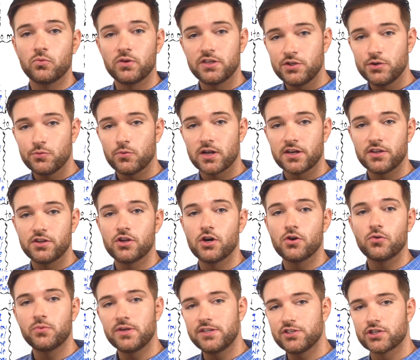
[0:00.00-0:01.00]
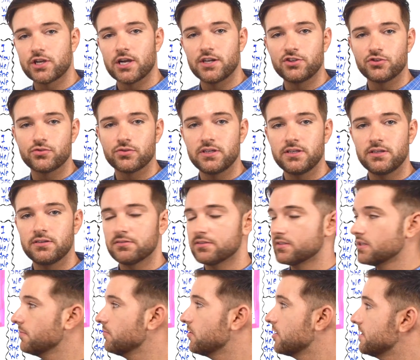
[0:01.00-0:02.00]
when you want to know which country
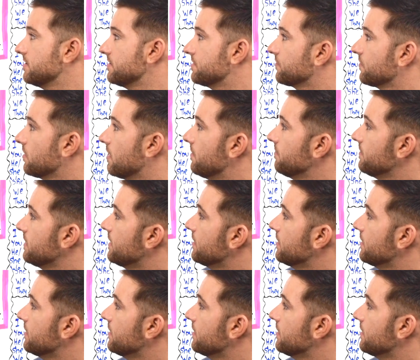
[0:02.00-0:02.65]
someone is from,